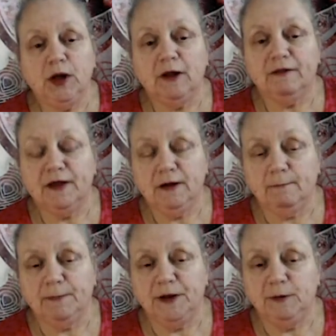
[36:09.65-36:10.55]
that
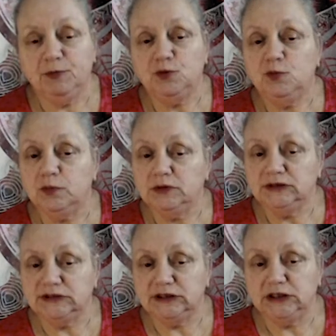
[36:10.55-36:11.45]
people will
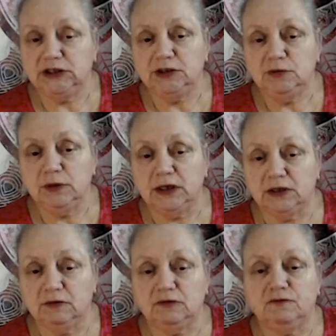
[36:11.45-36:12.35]
seek you out
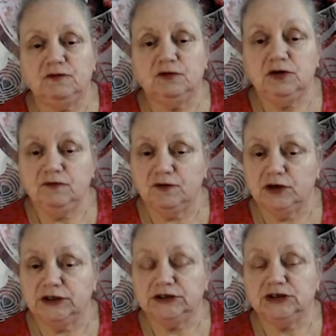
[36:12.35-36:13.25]
for
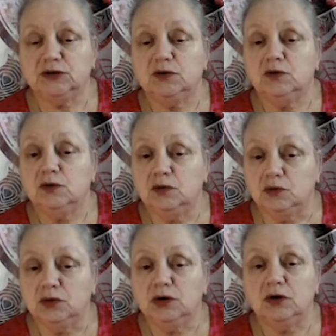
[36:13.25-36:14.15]
advice or
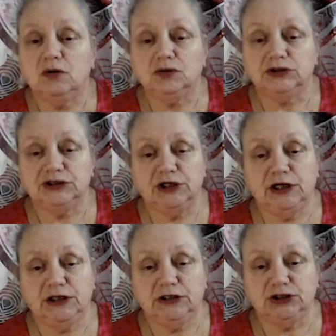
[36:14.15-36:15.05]

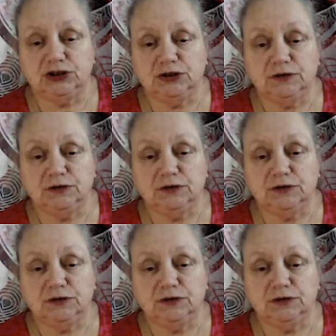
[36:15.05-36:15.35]
consolation.